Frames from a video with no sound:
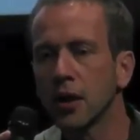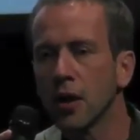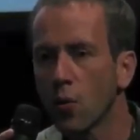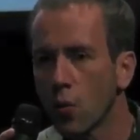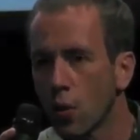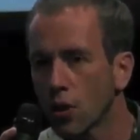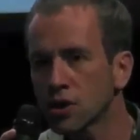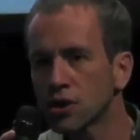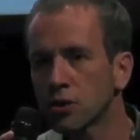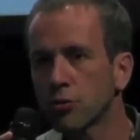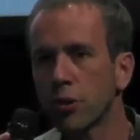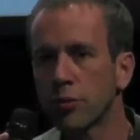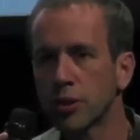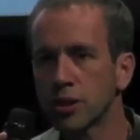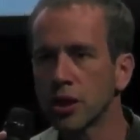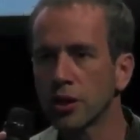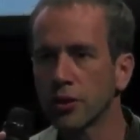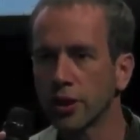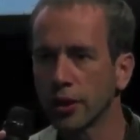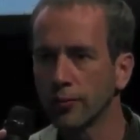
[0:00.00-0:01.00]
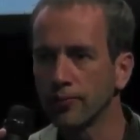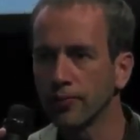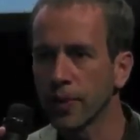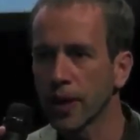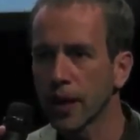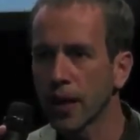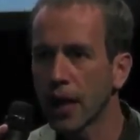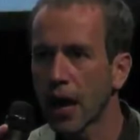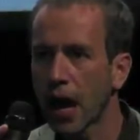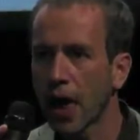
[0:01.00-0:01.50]
What should we be doing?
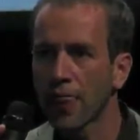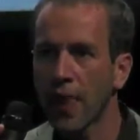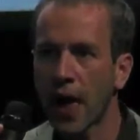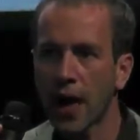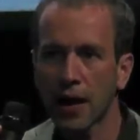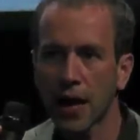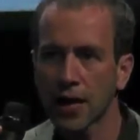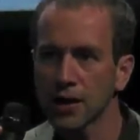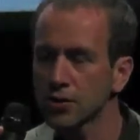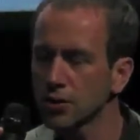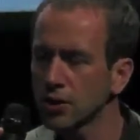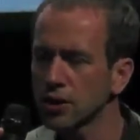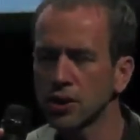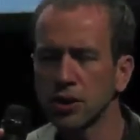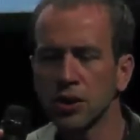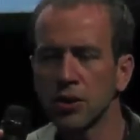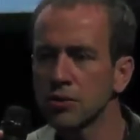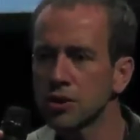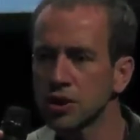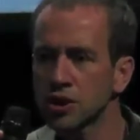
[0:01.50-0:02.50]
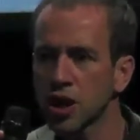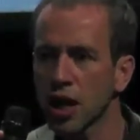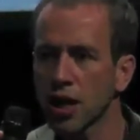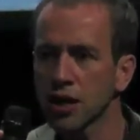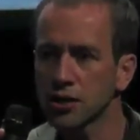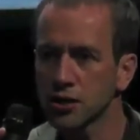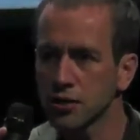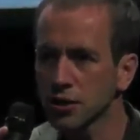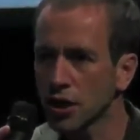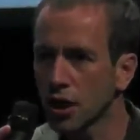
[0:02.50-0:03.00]
And that led to a huge
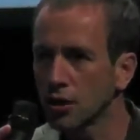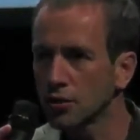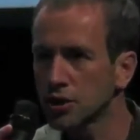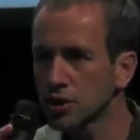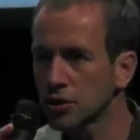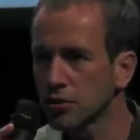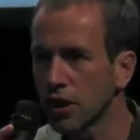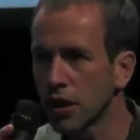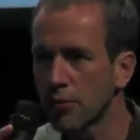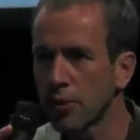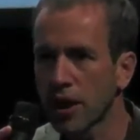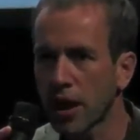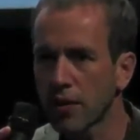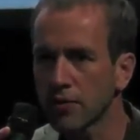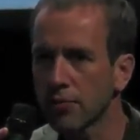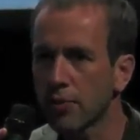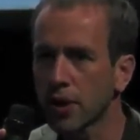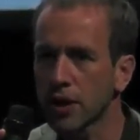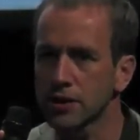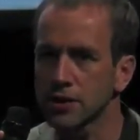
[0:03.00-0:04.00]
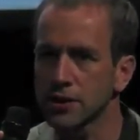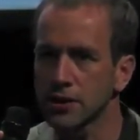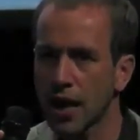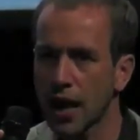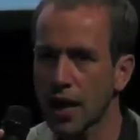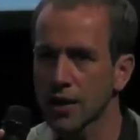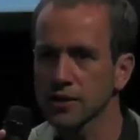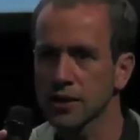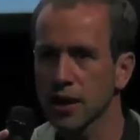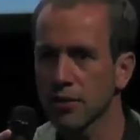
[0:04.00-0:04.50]
change in the culture, and they became the biggest
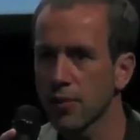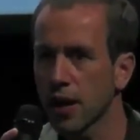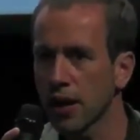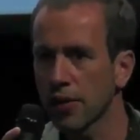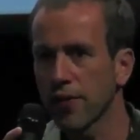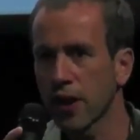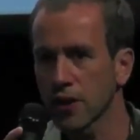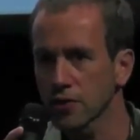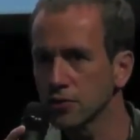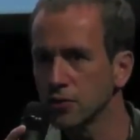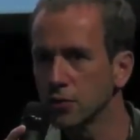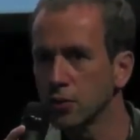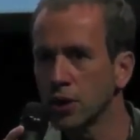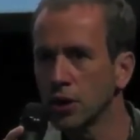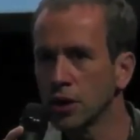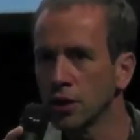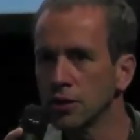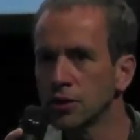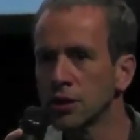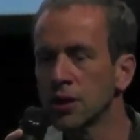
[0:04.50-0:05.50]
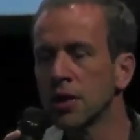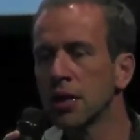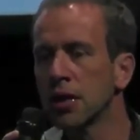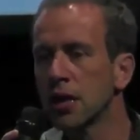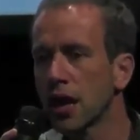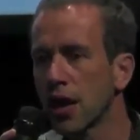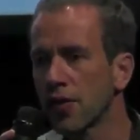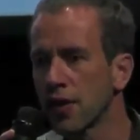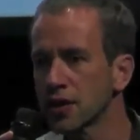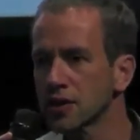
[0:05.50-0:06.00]
handset manufacturer in the world,
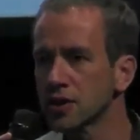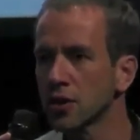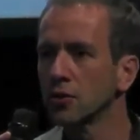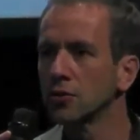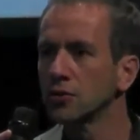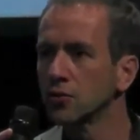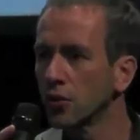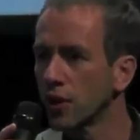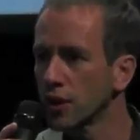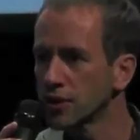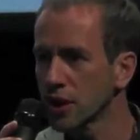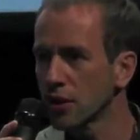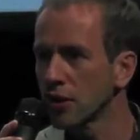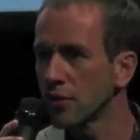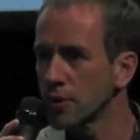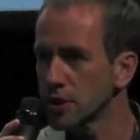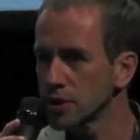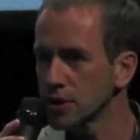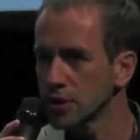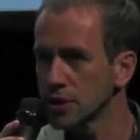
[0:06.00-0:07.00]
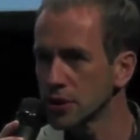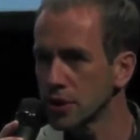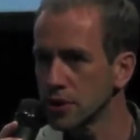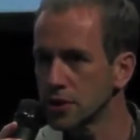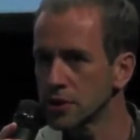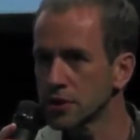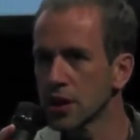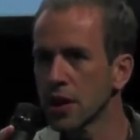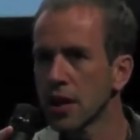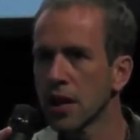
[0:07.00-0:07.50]
and they sold all those other
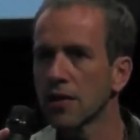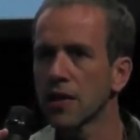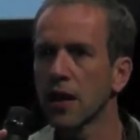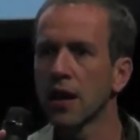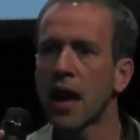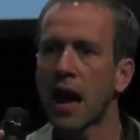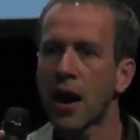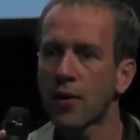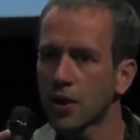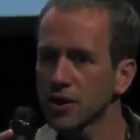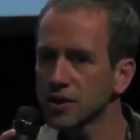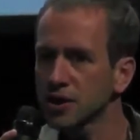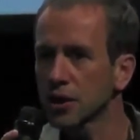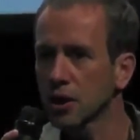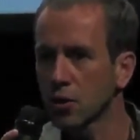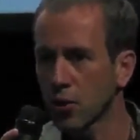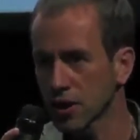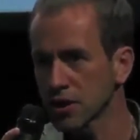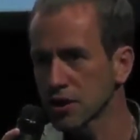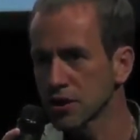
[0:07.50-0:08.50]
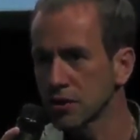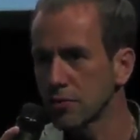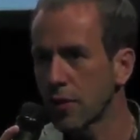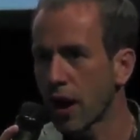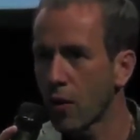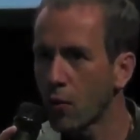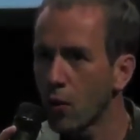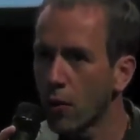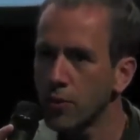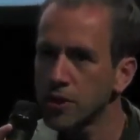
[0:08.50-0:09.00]
businesses. They're now asking questions
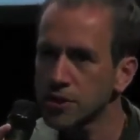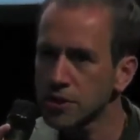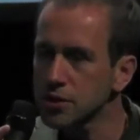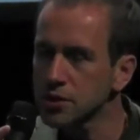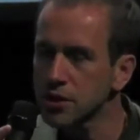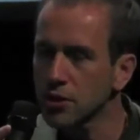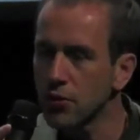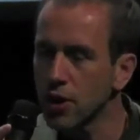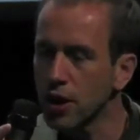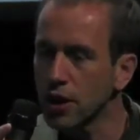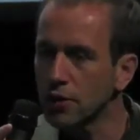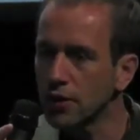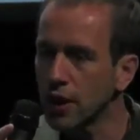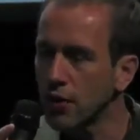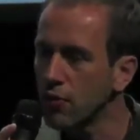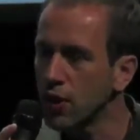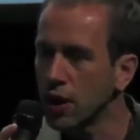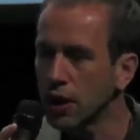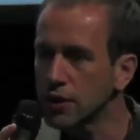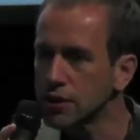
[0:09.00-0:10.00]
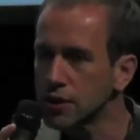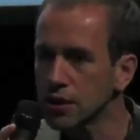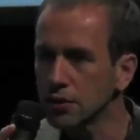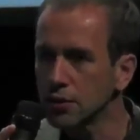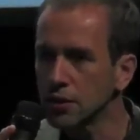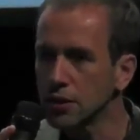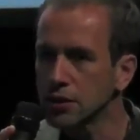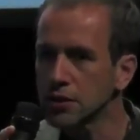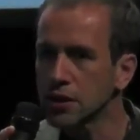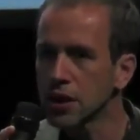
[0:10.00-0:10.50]
about what business they're in, and they're realizing
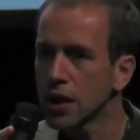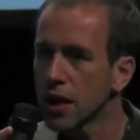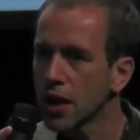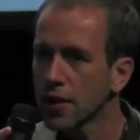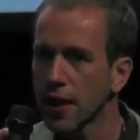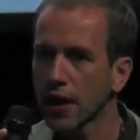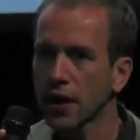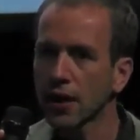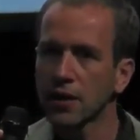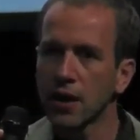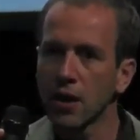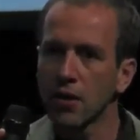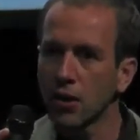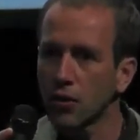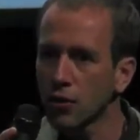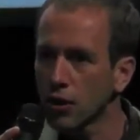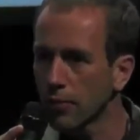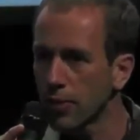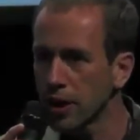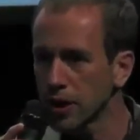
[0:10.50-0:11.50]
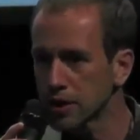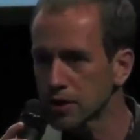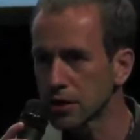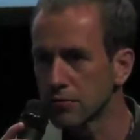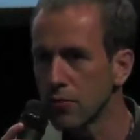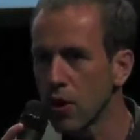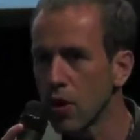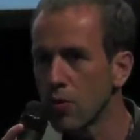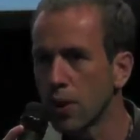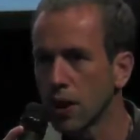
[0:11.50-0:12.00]
that they can no longer be just a
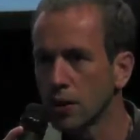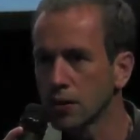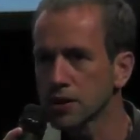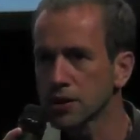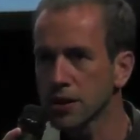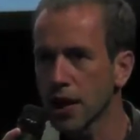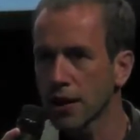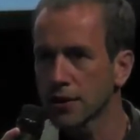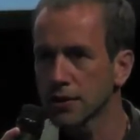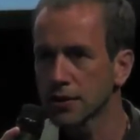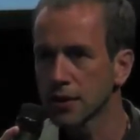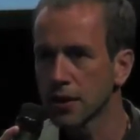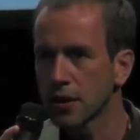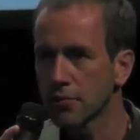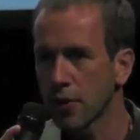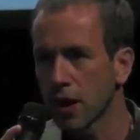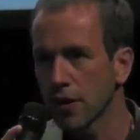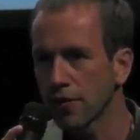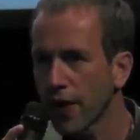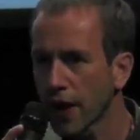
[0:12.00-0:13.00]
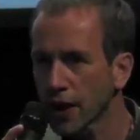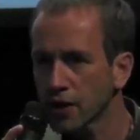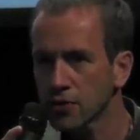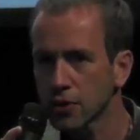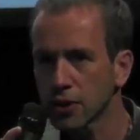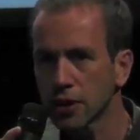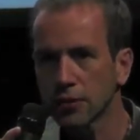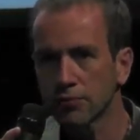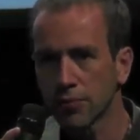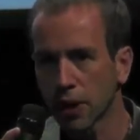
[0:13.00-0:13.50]
mobile set
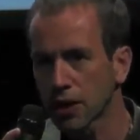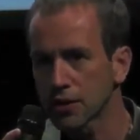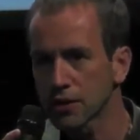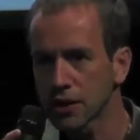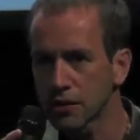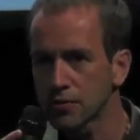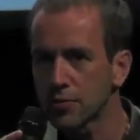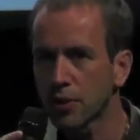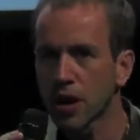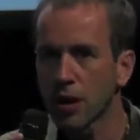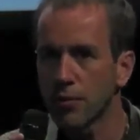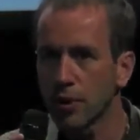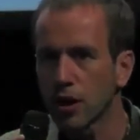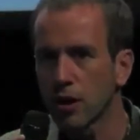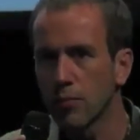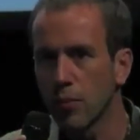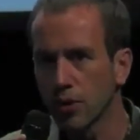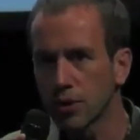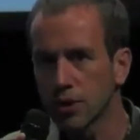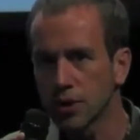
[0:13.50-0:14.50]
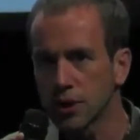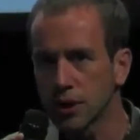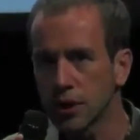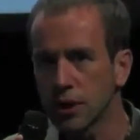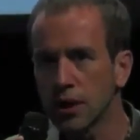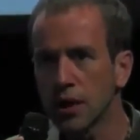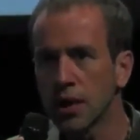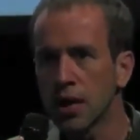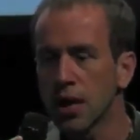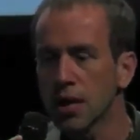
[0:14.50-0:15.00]
manufacturer because it's become a
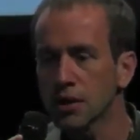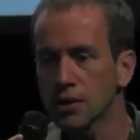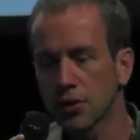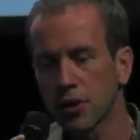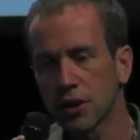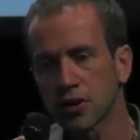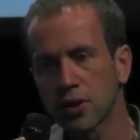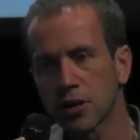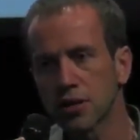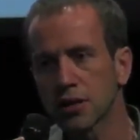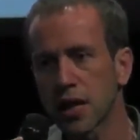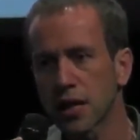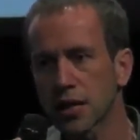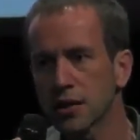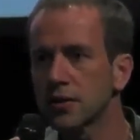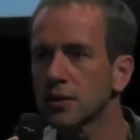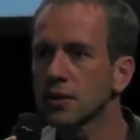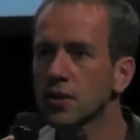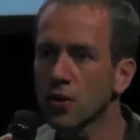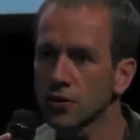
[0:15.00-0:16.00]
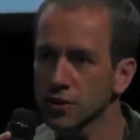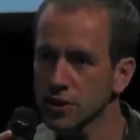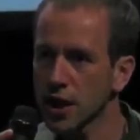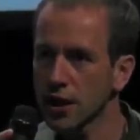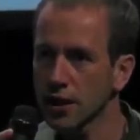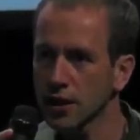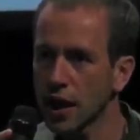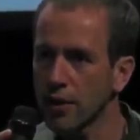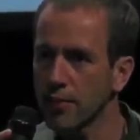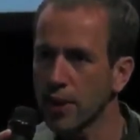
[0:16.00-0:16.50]
commodity. So they're trying to get in the
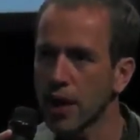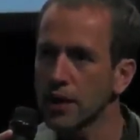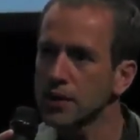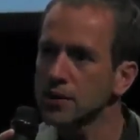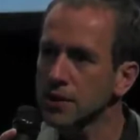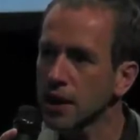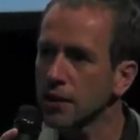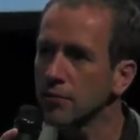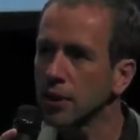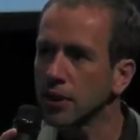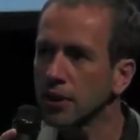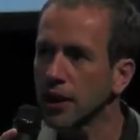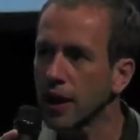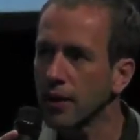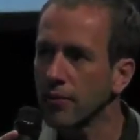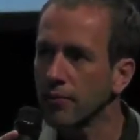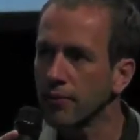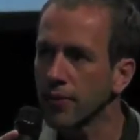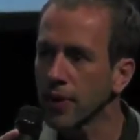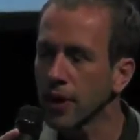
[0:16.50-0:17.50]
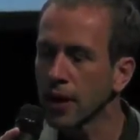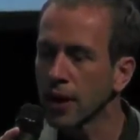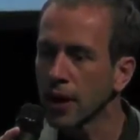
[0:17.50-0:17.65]
content game and entertainment game.